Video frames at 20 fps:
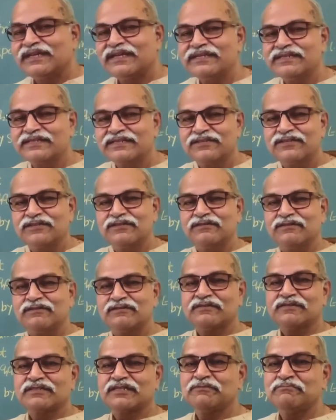writes
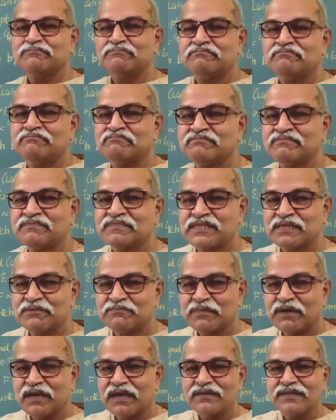
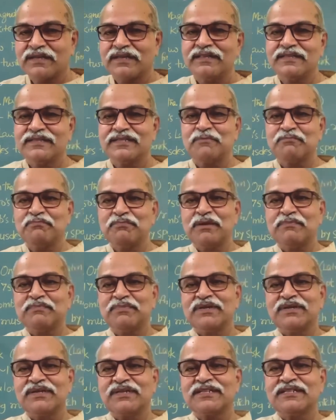some articles, some
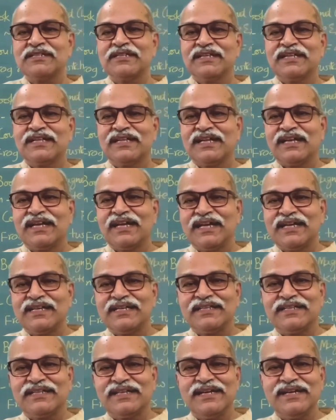papers,
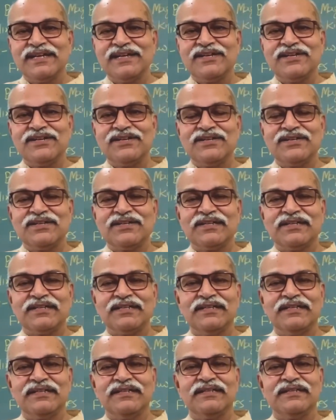and there
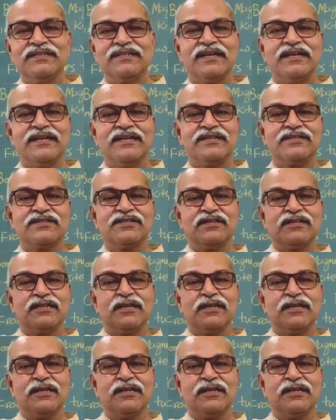he writes